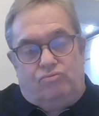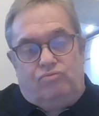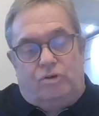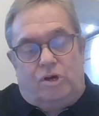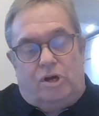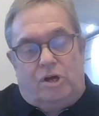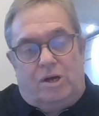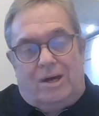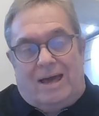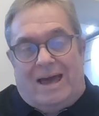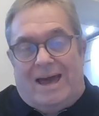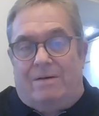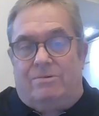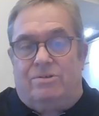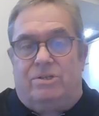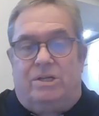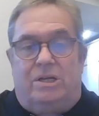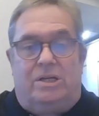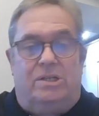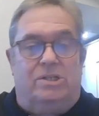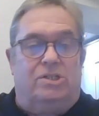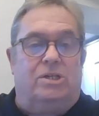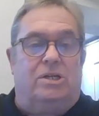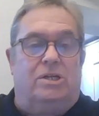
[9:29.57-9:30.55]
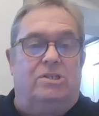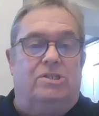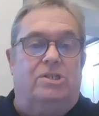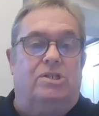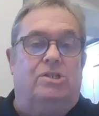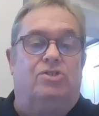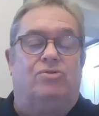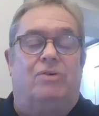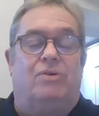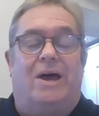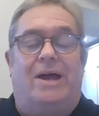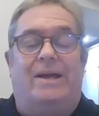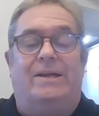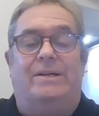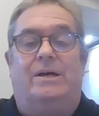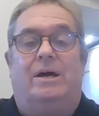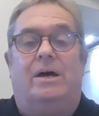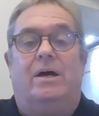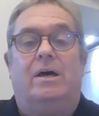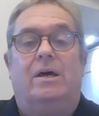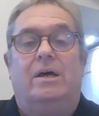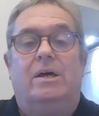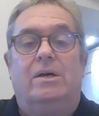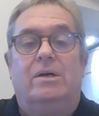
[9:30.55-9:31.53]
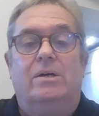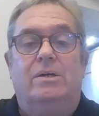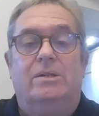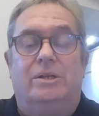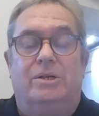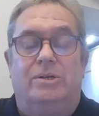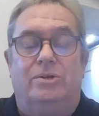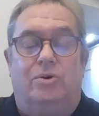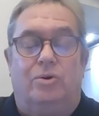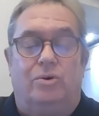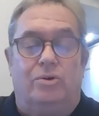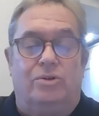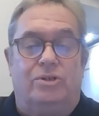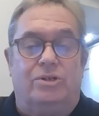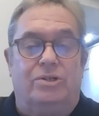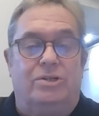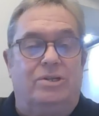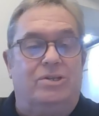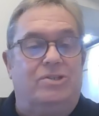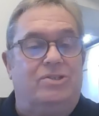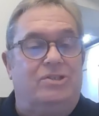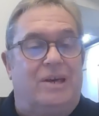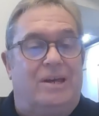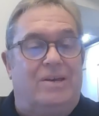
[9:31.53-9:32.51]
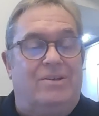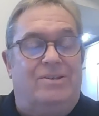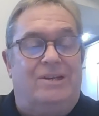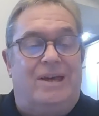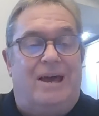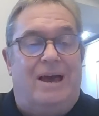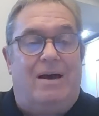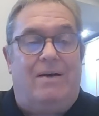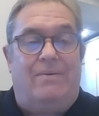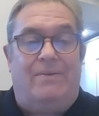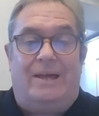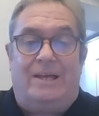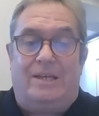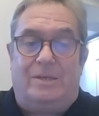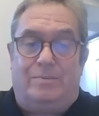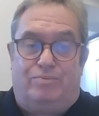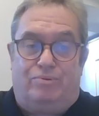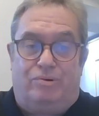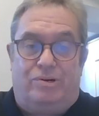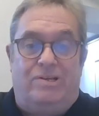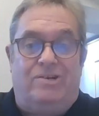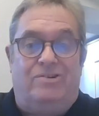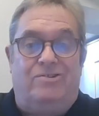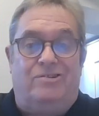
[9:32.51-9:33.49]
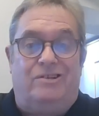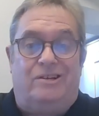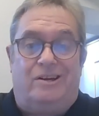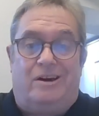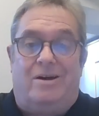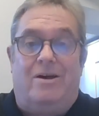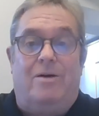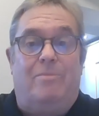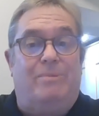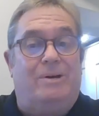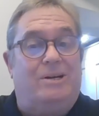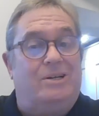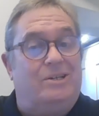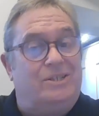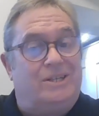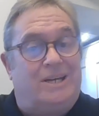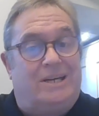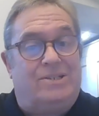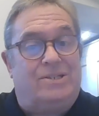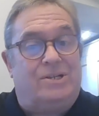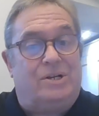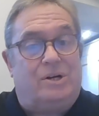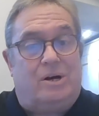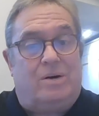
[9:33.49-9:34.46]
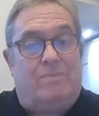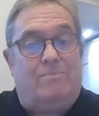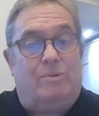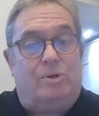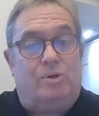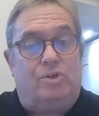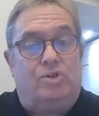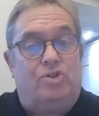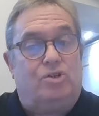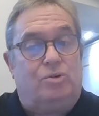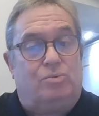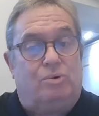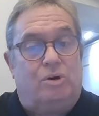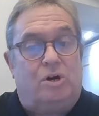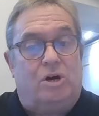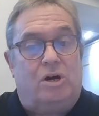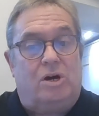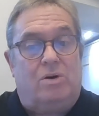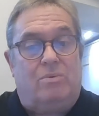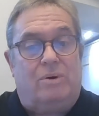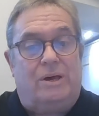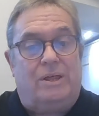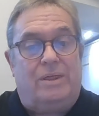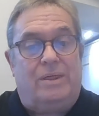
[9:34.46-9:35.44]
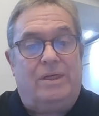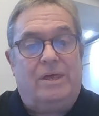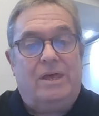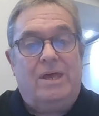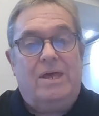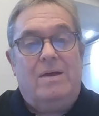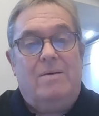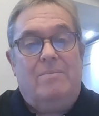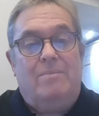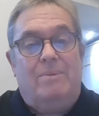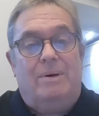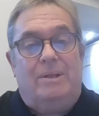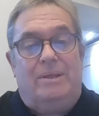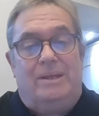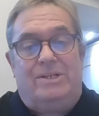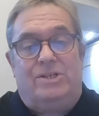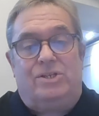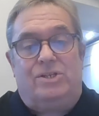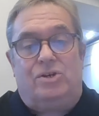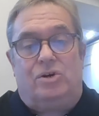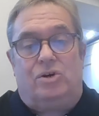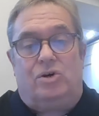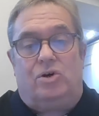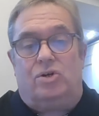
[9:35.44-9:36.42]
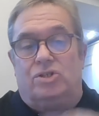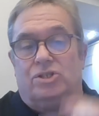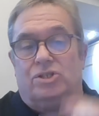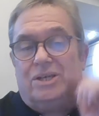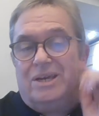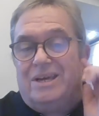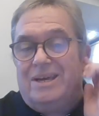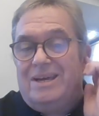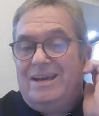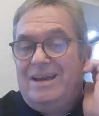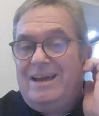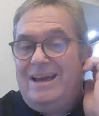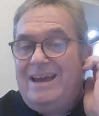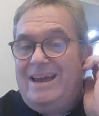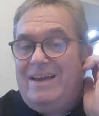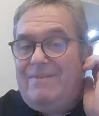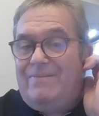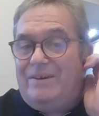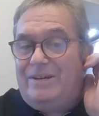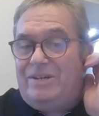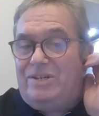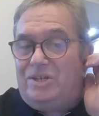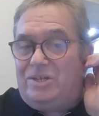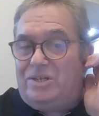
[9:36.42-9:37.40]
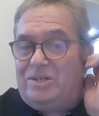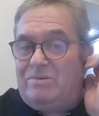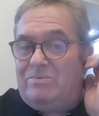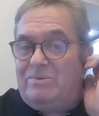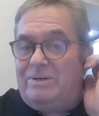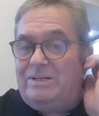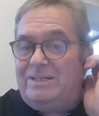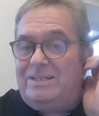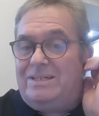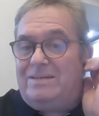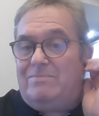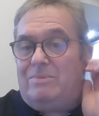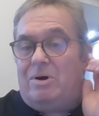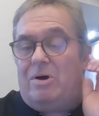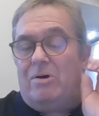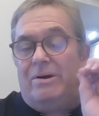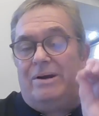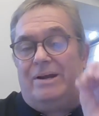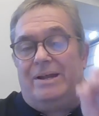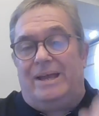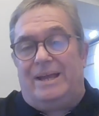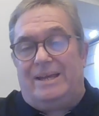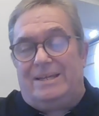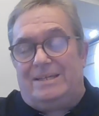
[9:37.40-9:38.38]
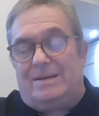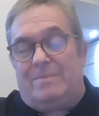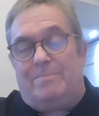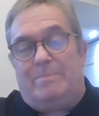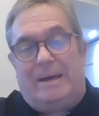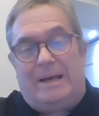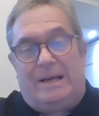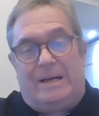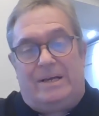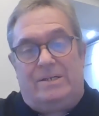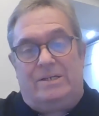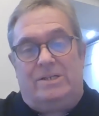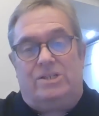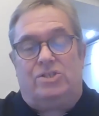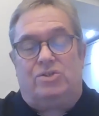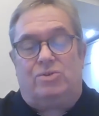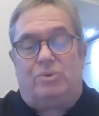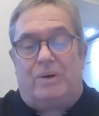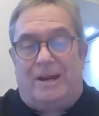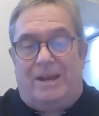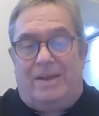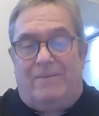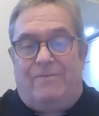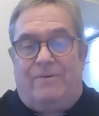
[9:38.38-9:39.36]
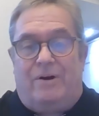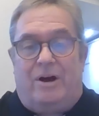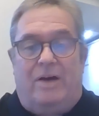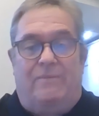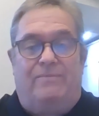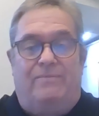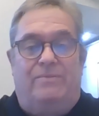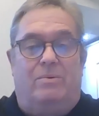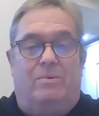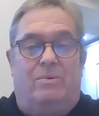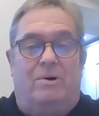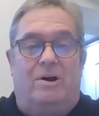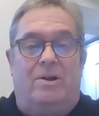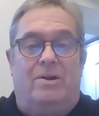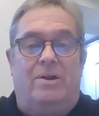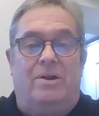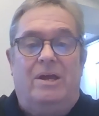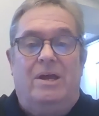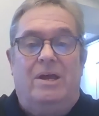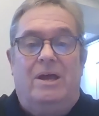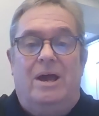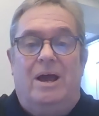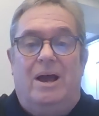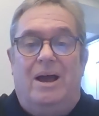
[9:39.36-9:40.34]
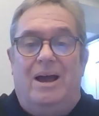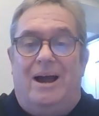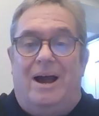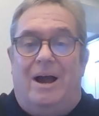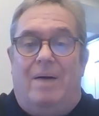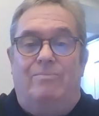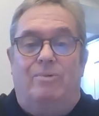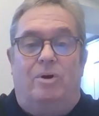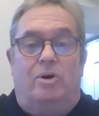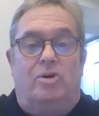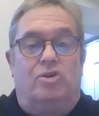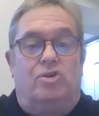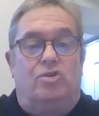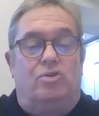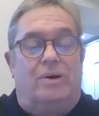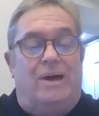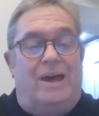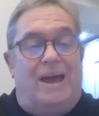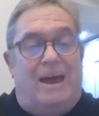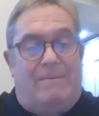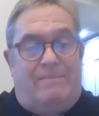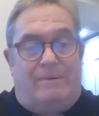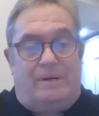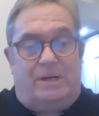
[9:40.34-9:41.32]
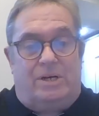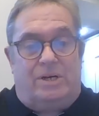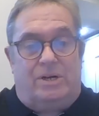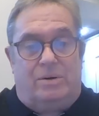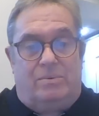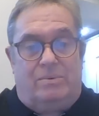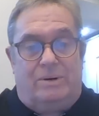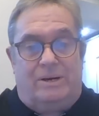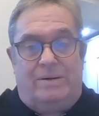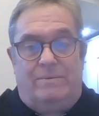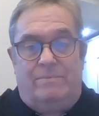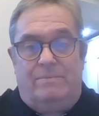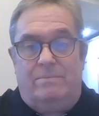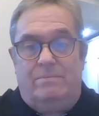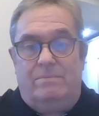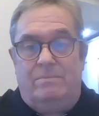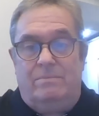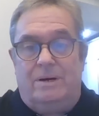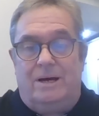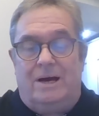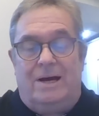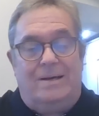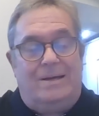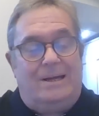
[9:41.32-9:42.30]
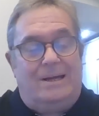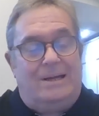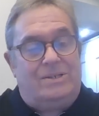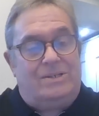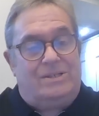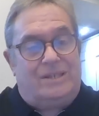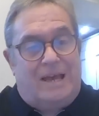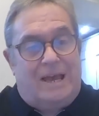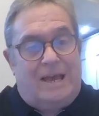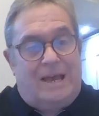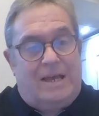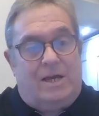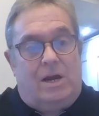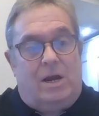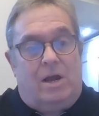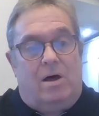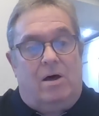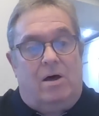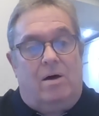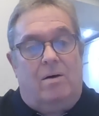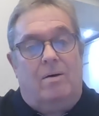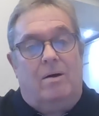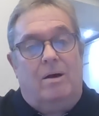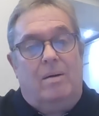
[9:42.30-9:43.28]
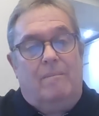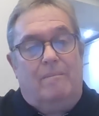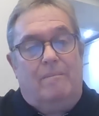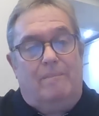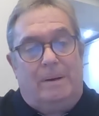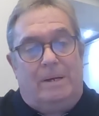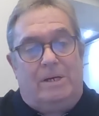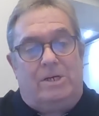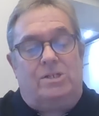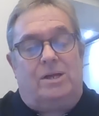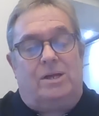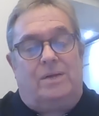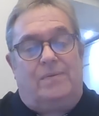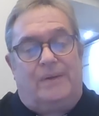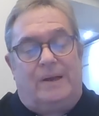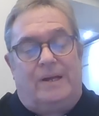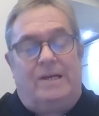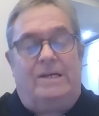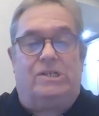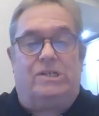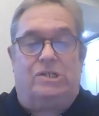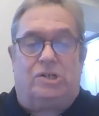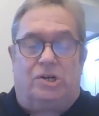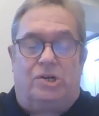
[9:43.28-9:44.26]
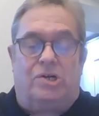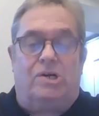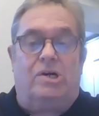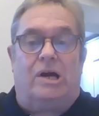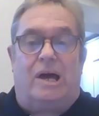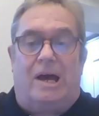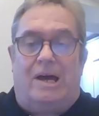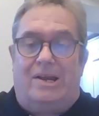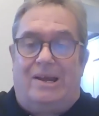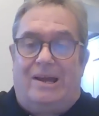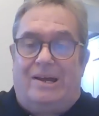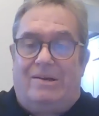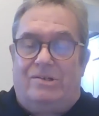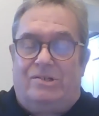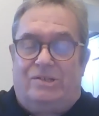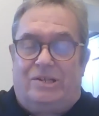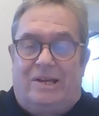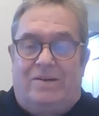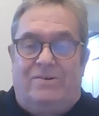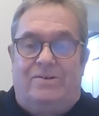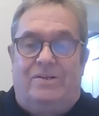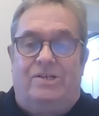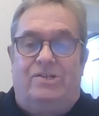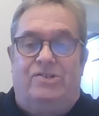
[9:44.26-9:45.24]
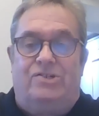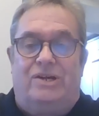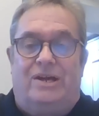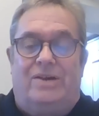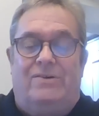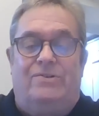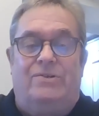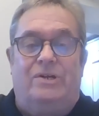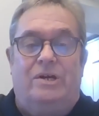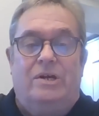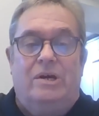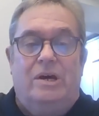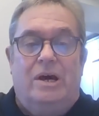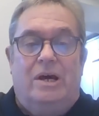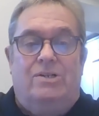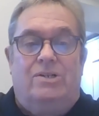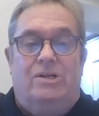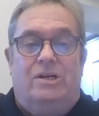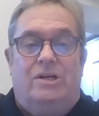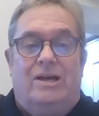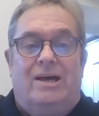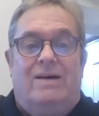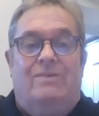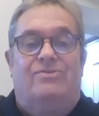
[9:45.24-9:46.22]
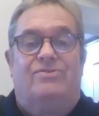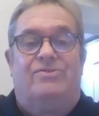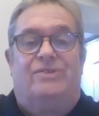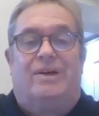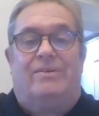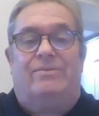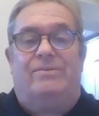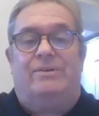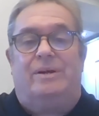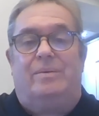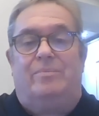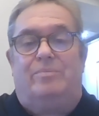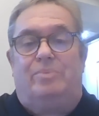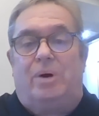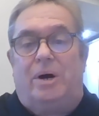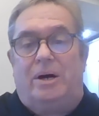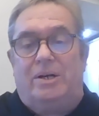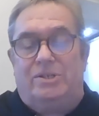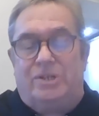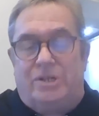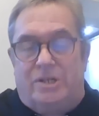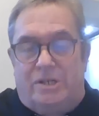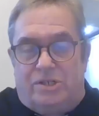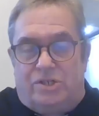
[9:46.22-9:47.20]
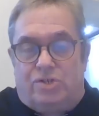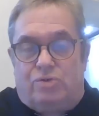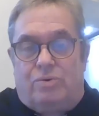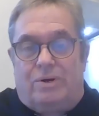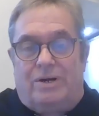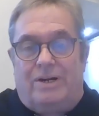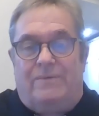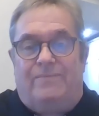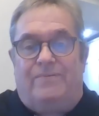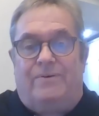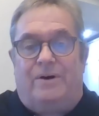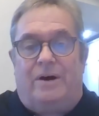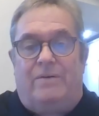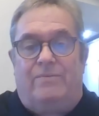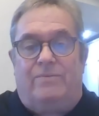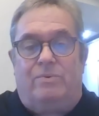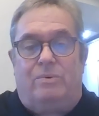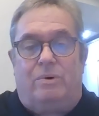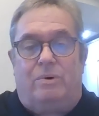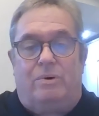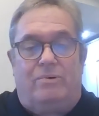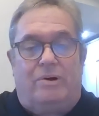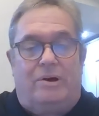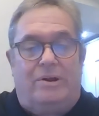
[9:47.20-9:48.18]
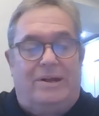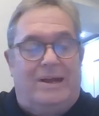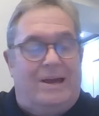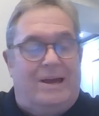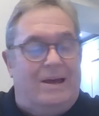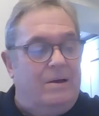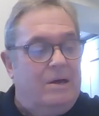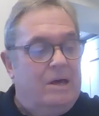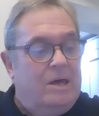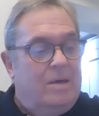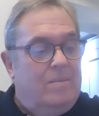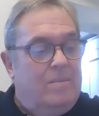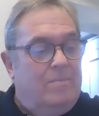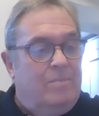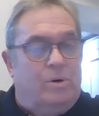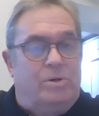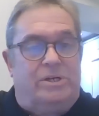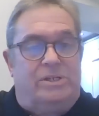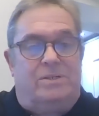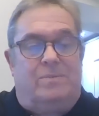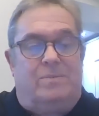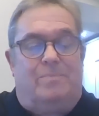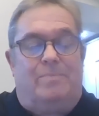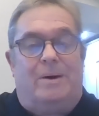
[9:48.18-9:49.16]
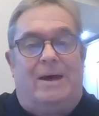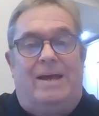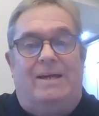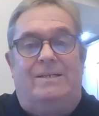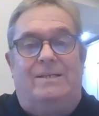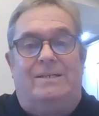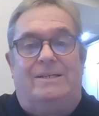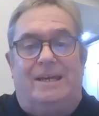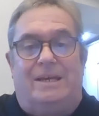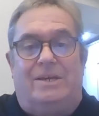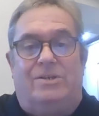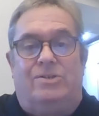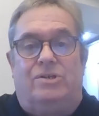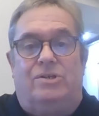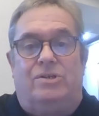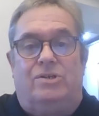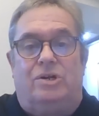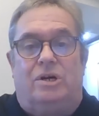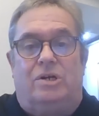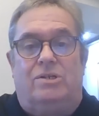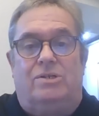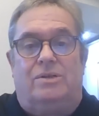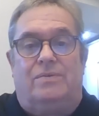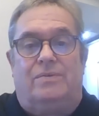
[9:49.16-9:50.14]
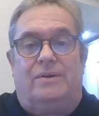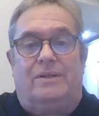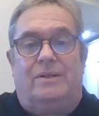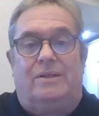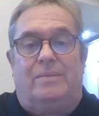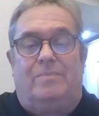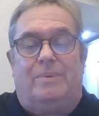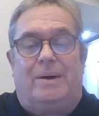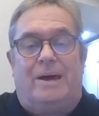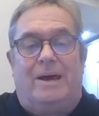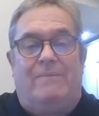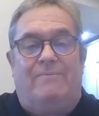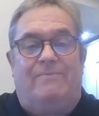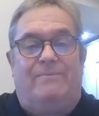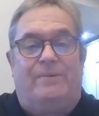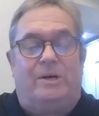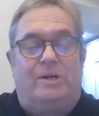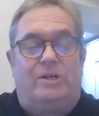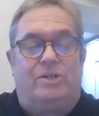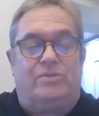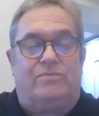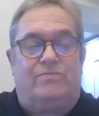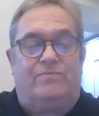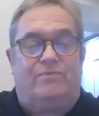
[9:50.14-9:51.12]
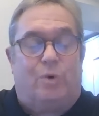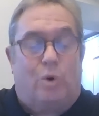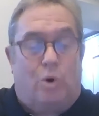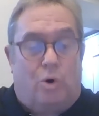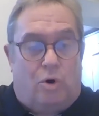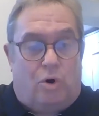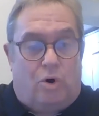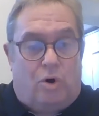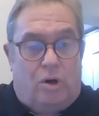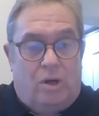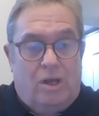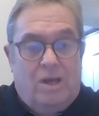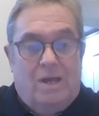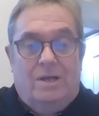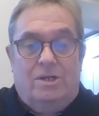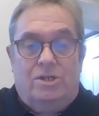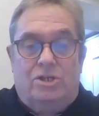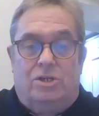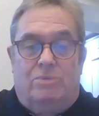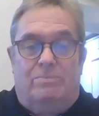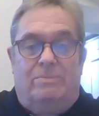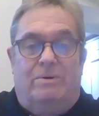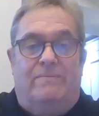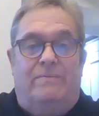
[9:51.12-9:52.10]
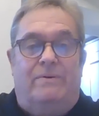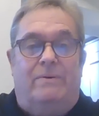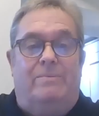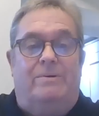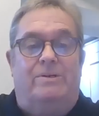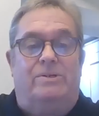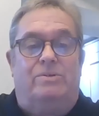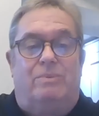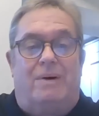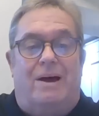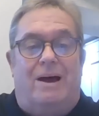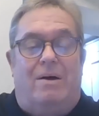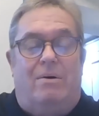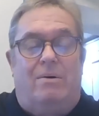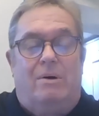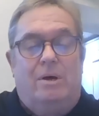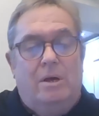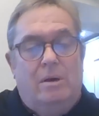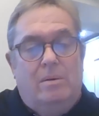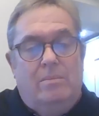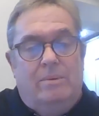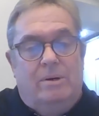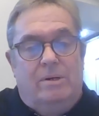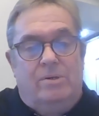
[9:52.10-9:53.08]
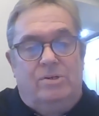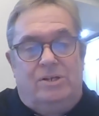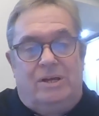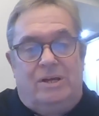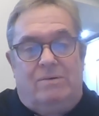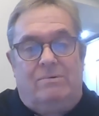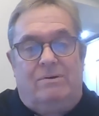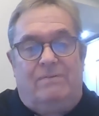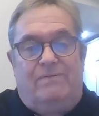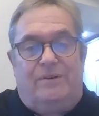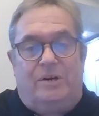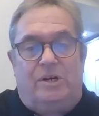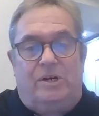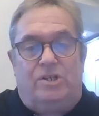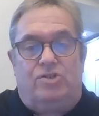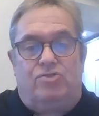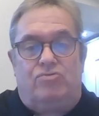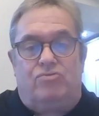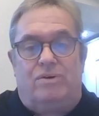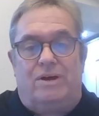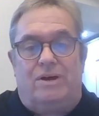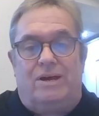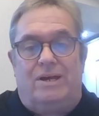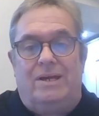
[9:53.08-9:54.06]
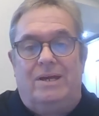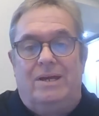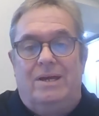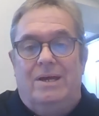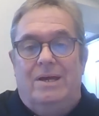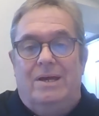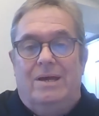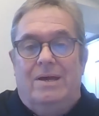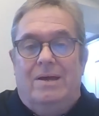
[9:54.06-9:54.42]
outings as a trainer that the horses he sent out, and that's pretty good going because he hasn't got much to work with. But this horse, if it doesn't win tomorrow, and it is a big one, it's 25-1, I'm not sure it ever going to win. And that's saying a lot. Because I think it's got an outstanding chance at an outstanding price. It is 25-1 right now. Bookies are paying decent odds. I think they're paying first four, some of them as well, but generally first three.